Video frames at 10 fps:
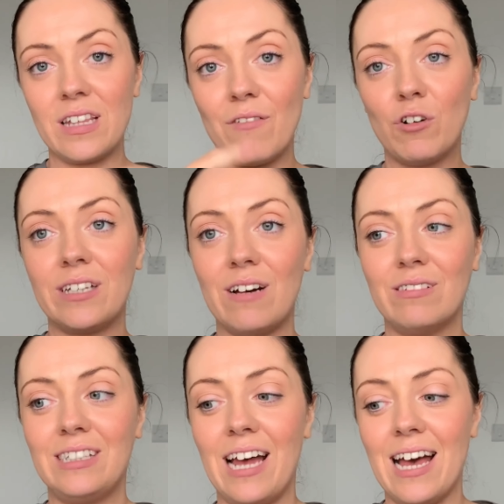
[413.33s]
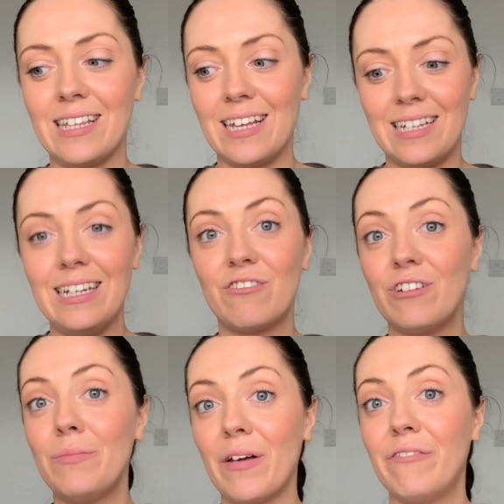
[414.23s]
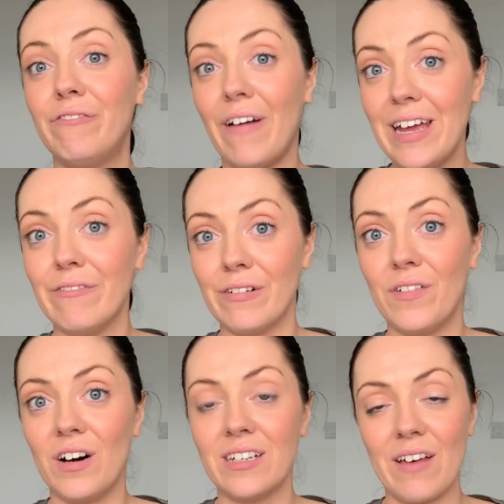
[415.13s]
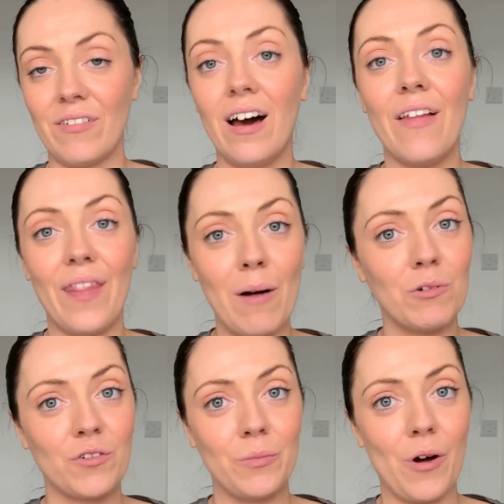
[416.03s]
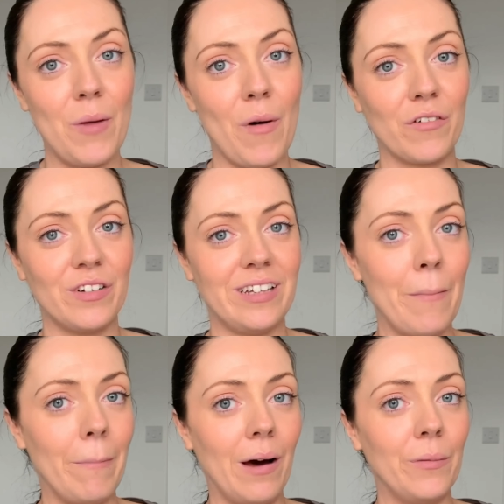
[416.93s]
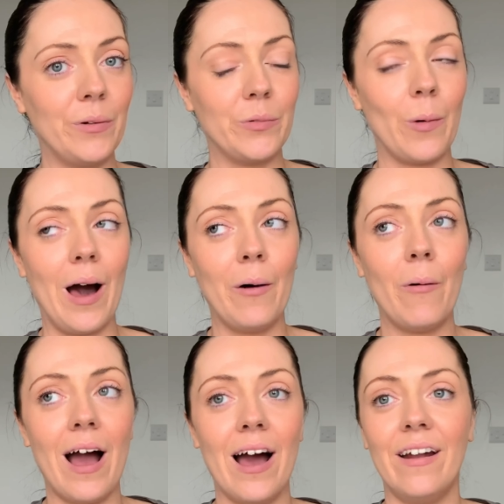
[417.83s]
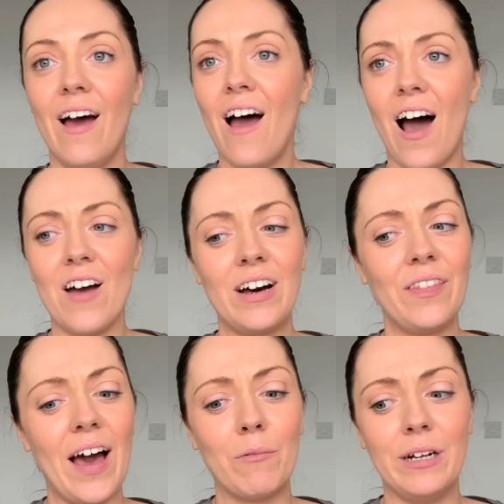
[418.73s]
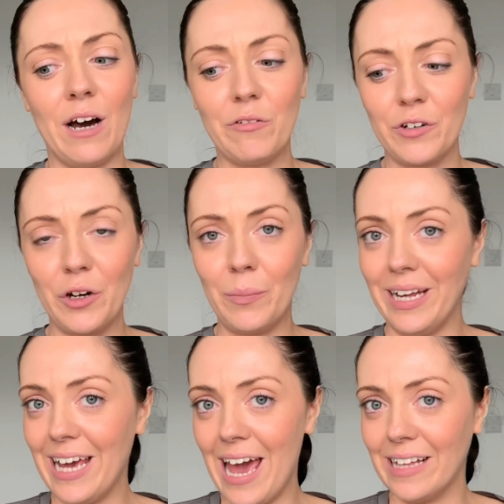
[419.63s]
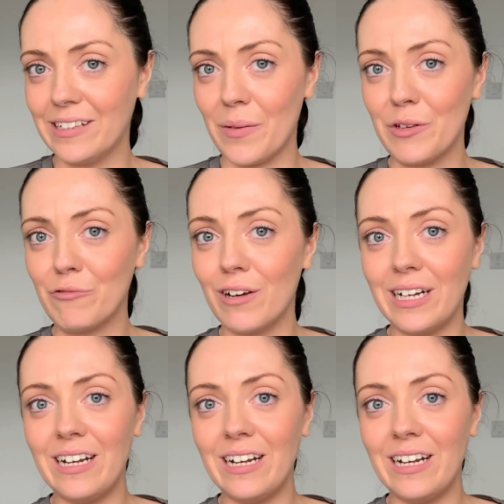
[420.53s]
that I got downstairs is literally my favourite vase ever. That was from Primark for £10 as well. And I've had that one now for a couple of years, so it's really